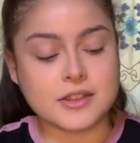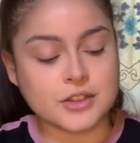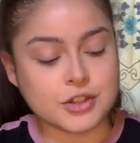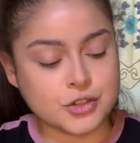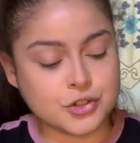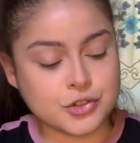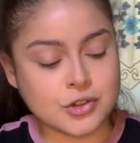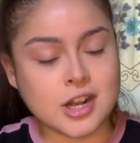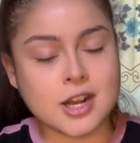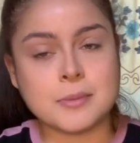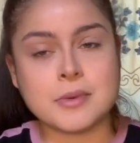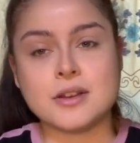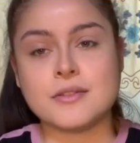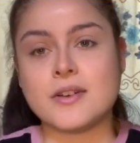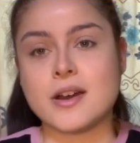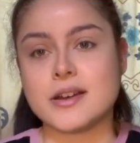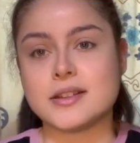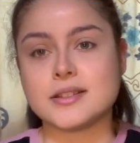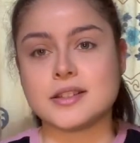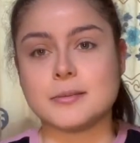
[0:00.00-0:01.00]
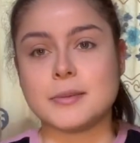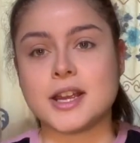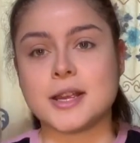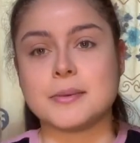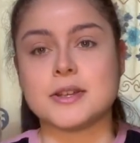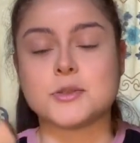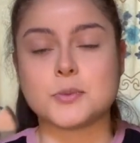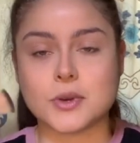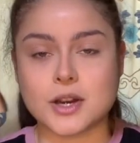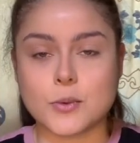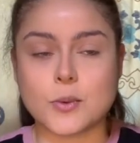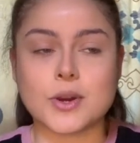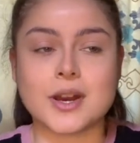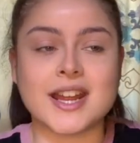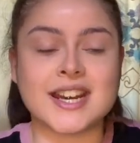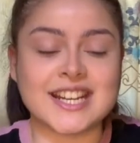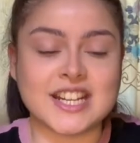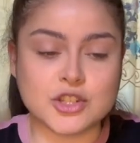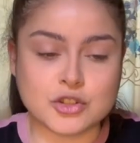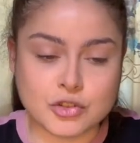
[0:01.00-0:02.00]
The drama of Hustler Baby is what I want.
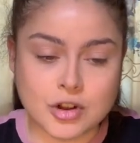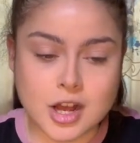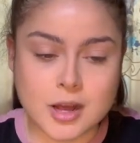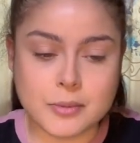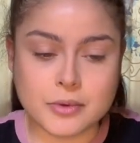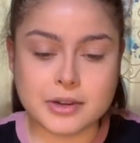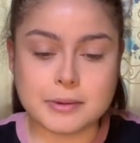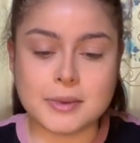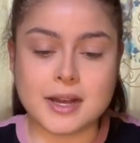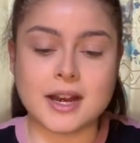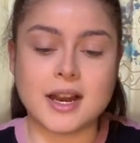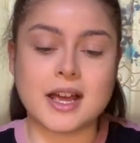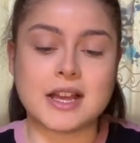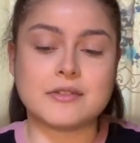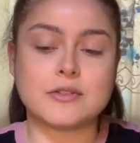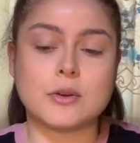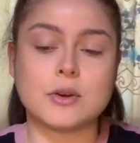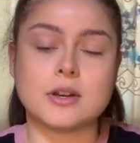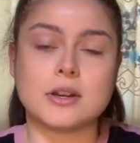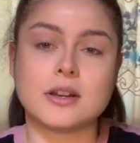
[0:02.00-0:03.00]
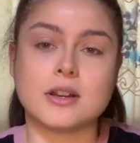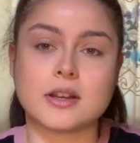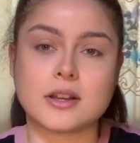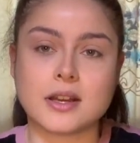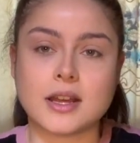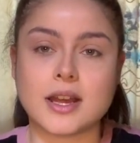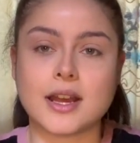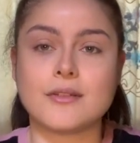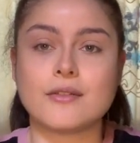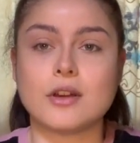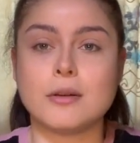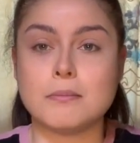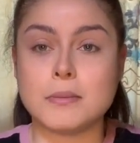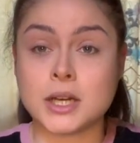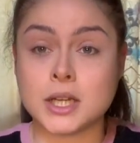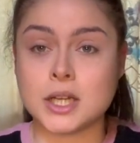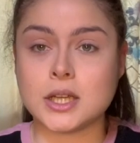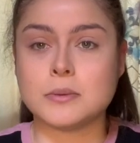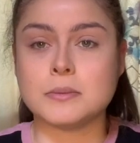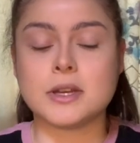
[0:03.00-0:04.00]
I need drama in my life. I want to look like I've got
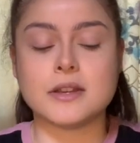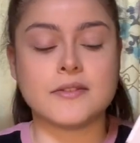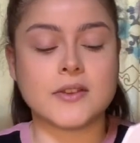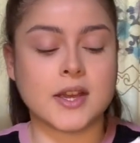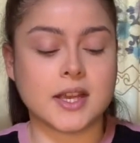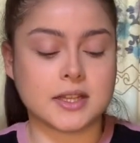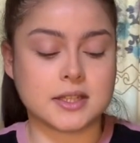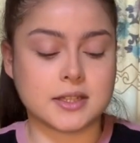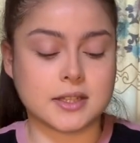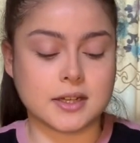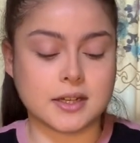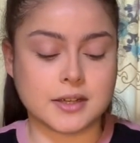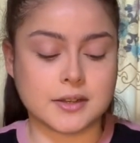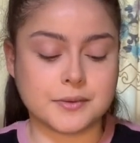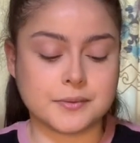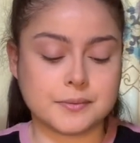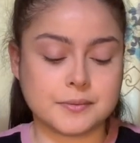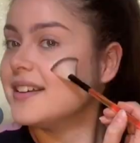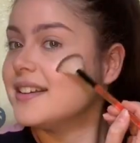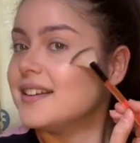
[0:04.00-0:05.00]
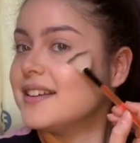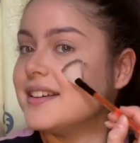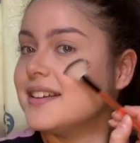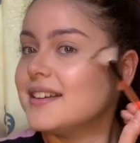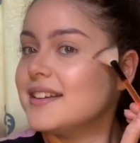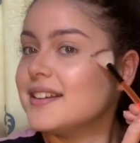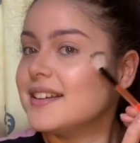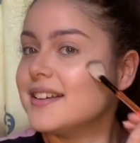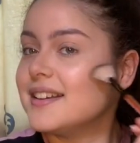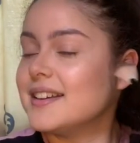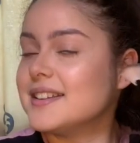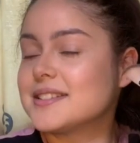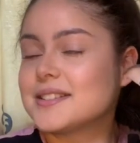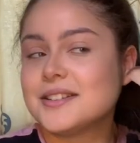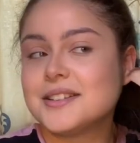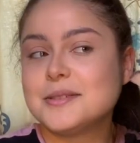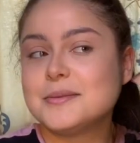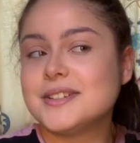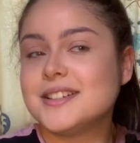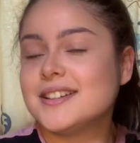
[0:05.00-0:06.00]
money on my face, you know. It's
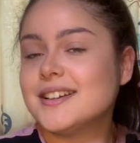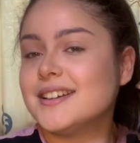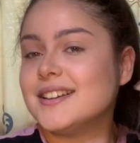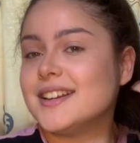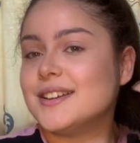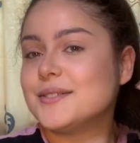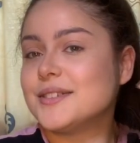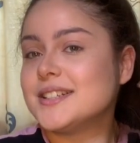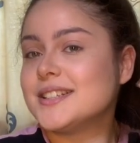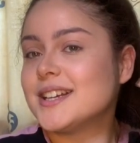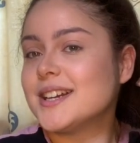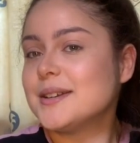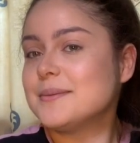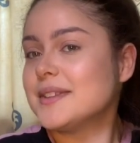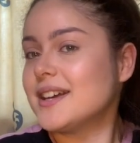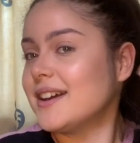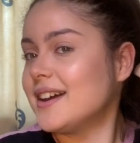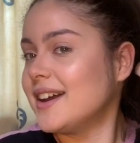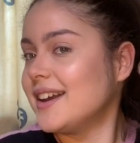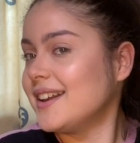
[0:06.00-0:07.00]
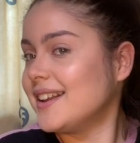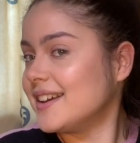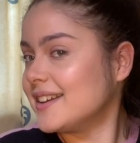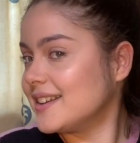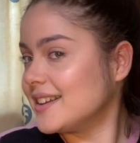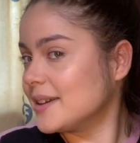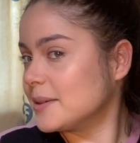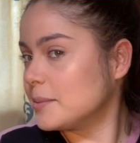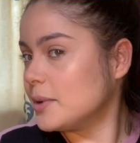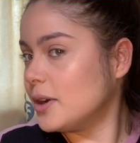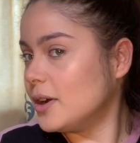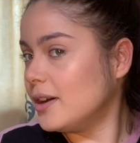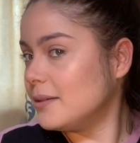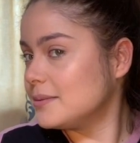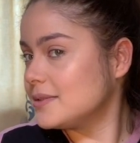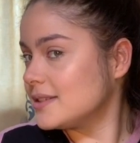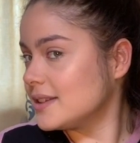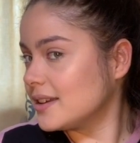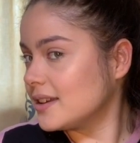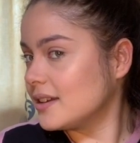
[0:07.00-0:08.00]
gotta be done. Every time that highlight like
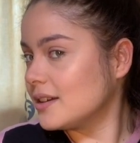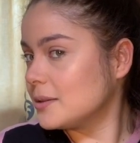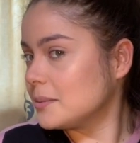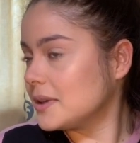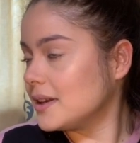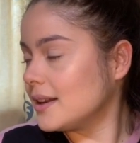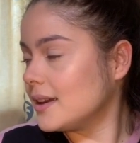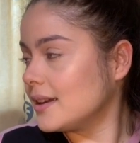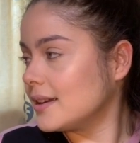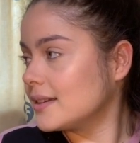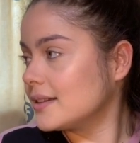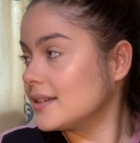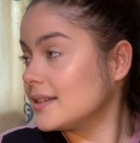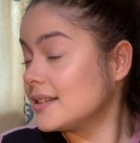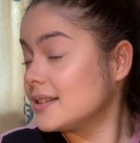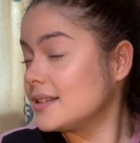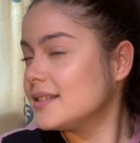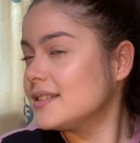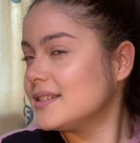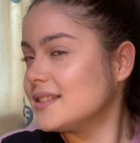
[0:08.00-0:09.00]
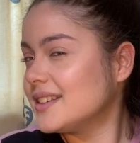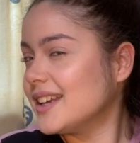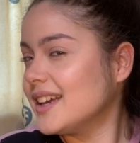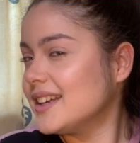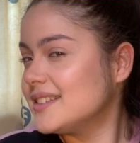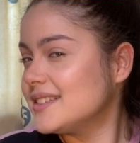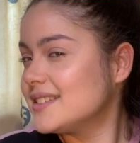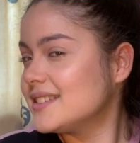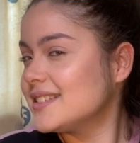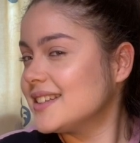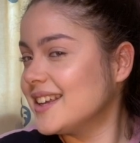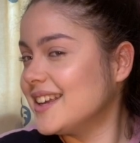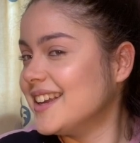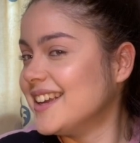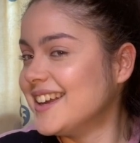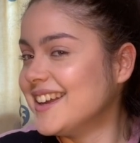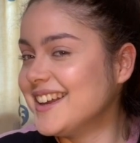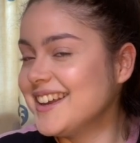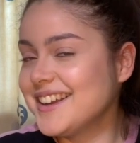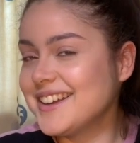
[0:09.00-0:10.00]
pops, like gotta be like
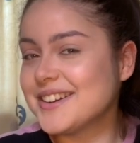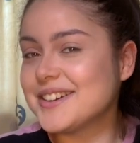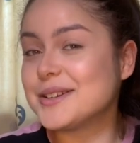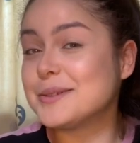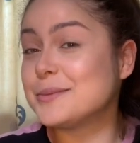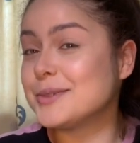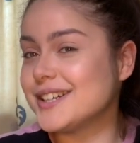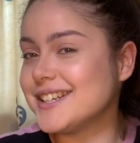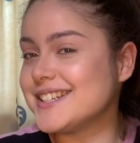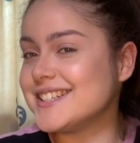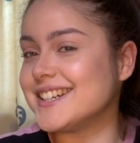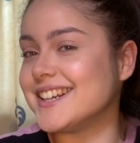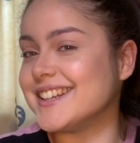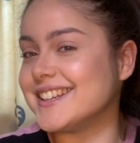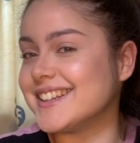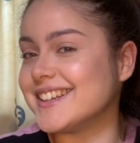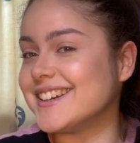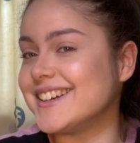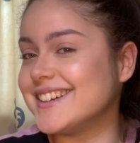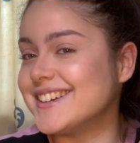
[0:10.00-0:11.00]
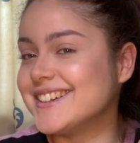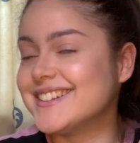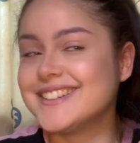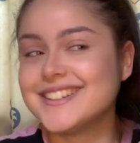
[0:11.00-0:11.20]
I gotta appreciate that.